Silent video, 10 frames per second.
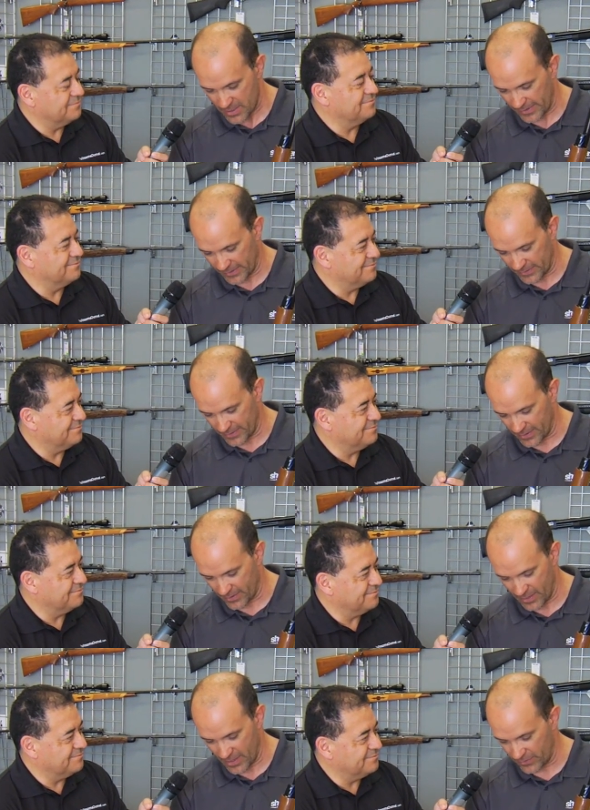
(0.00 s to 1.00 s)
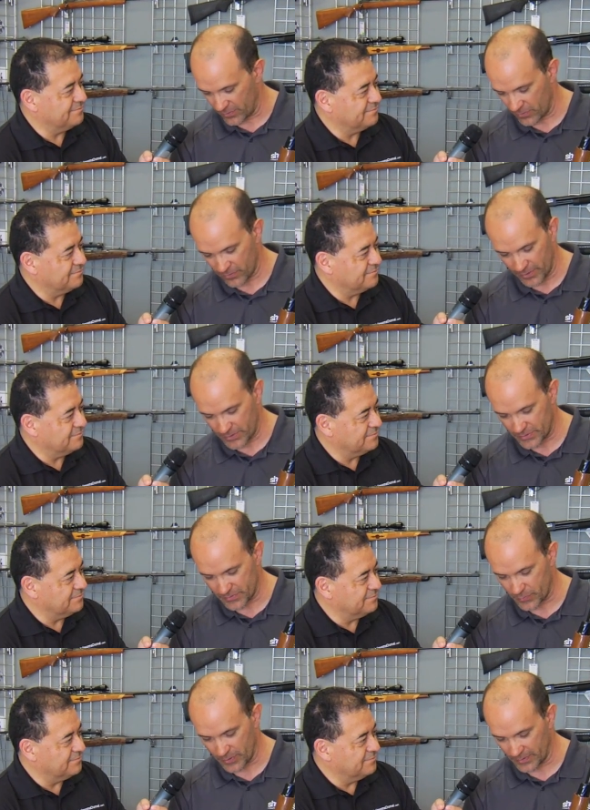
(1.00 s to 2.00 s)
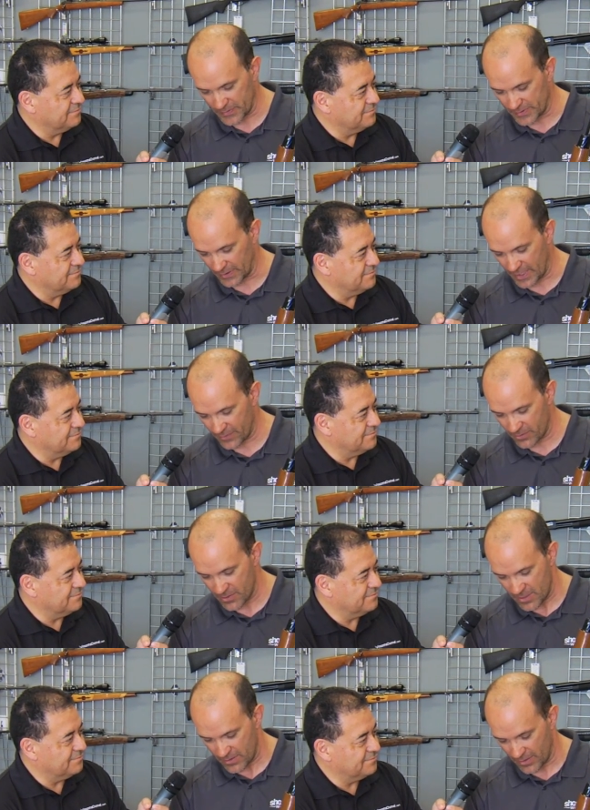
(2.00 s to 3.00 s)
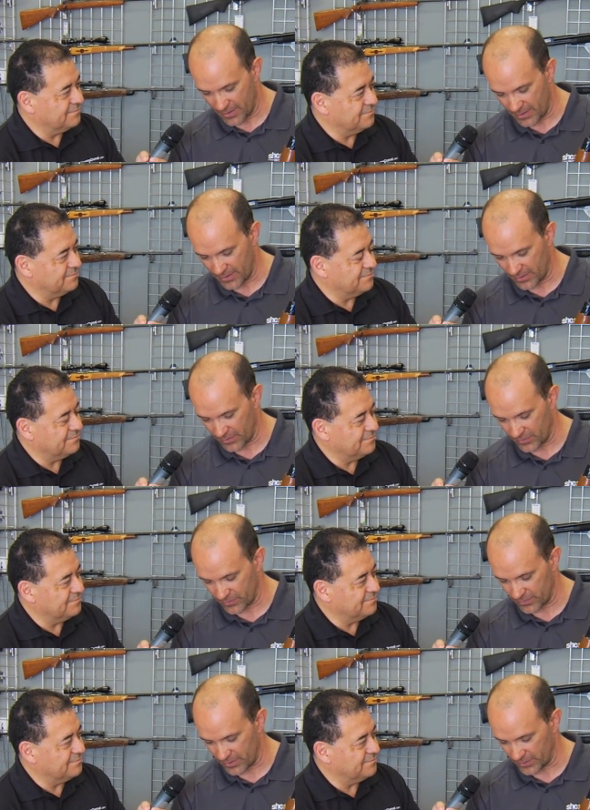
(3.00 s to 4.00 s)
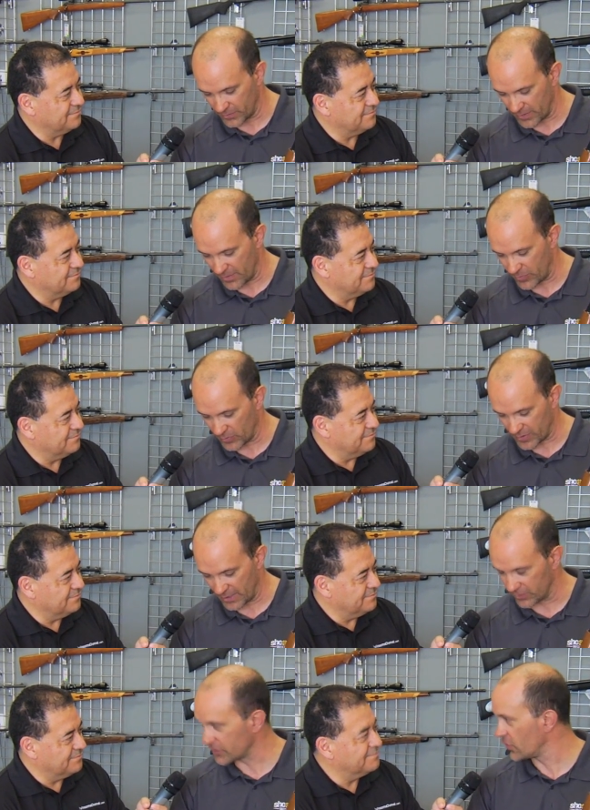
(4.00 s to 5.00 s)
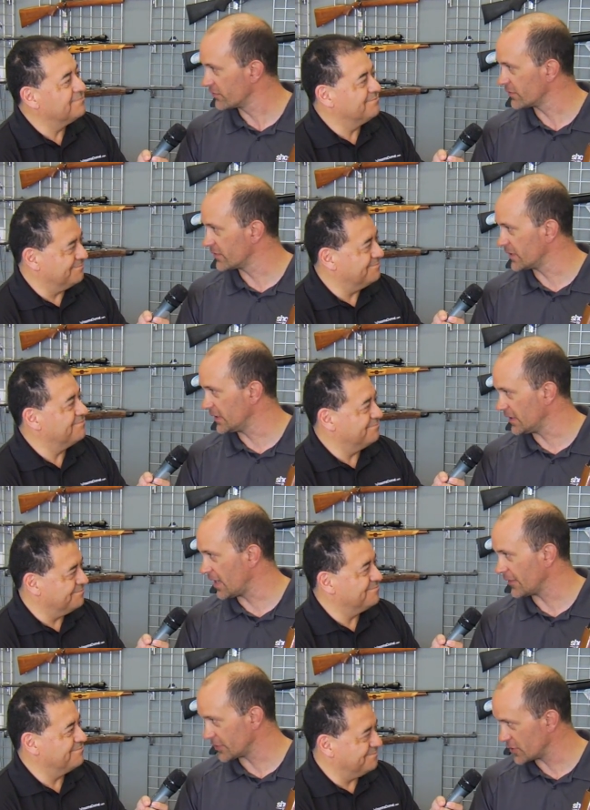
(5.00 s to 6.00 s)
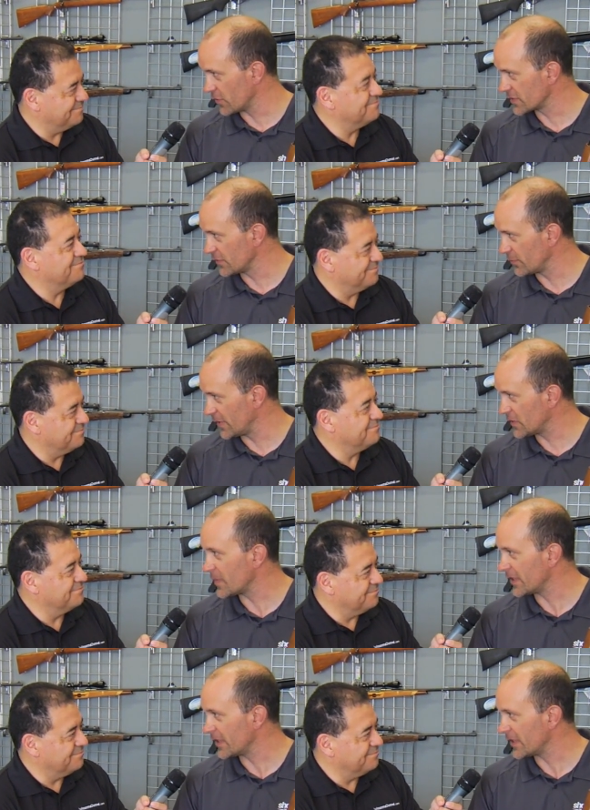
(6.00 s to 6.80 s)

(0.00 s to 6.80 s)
Speaker 1: and uh, had no issues putting this together. Uh, uh, you and I both kind of looked over the the chokes a little bit to